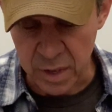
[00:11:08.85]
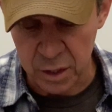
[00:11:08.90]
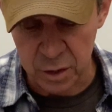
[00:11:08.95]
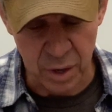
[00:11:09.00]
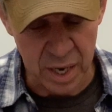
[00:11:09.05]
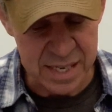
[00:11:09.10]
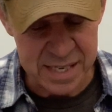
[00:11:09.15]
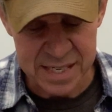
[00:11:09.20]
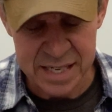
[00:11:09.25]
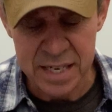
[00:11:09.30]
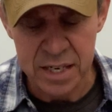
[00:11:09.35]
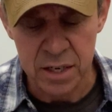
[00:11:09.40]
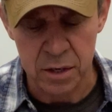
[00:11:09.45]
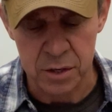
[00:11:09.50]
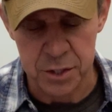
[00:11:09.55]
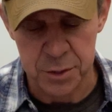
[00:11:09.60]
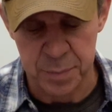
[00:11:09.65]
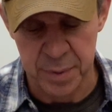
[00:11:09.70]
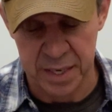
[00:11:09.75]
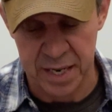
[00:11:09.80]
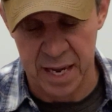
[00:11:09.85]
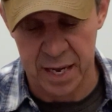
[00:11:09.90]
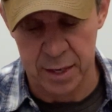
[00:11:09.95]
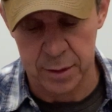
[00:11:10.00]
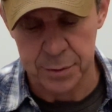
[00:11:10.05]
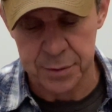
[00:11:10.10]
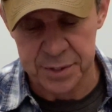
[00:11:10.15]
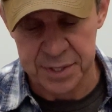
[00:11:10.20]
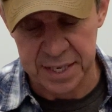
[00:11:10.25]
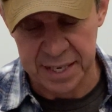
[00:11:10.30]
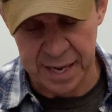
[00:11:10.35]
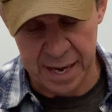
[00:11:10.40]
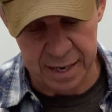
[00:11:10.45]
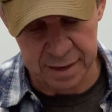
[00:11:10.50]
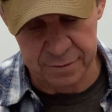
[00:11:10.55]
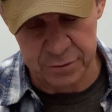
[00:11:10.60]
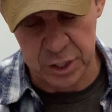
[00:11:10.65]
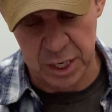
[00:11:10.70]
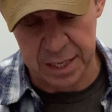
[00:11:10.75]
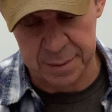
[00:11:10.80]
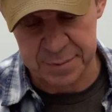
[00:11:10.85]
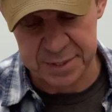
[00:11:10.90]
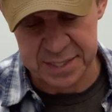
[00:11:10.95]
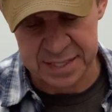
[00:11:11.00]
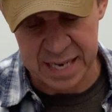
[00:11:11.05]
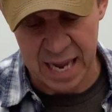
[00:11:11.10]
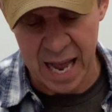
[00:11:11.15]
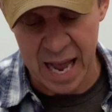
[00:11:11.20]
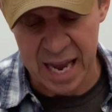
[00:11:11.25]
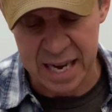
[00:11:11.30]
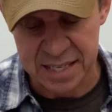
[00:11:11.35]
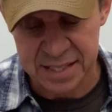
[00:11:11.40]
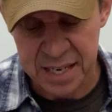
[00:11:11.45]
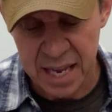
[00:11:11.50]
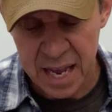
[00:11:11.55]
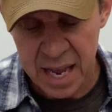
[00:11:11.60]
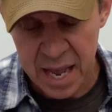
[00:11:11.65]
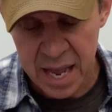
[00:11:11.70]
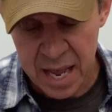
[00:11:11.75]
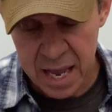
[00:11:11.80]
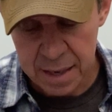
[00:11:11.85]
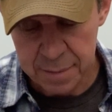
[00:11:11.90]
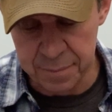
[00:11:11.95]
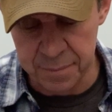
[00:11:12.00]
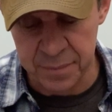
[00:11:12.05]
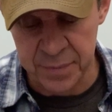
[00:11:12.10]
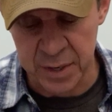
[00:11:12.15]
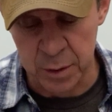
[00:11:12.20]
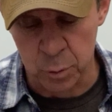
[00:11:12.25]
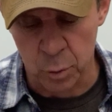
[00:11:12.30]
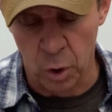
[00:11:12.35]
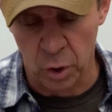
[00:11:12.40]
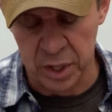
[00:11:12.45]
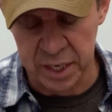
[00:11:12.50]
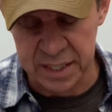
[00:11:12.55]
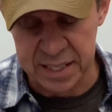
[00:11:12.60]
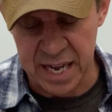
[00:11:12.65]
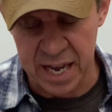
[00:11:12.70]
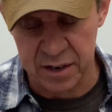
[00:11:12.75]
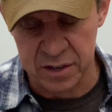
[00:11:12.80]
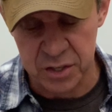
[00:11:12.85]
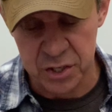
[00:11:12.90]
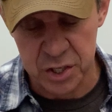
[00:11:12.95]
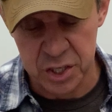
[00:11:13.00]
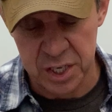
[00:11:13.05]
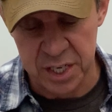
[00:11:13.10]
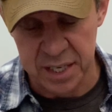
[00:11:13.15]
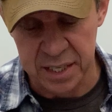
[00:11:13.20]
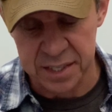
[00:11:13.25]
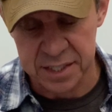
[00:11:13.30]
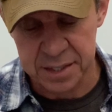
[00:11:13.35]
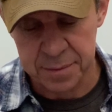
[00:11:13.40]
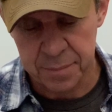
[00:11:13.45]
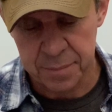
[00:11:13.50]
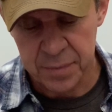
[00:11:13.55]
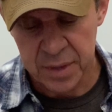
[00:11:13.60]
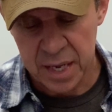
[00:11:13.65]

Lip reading: Great tears began oozing out of James's eyes and rolling down his cheeks.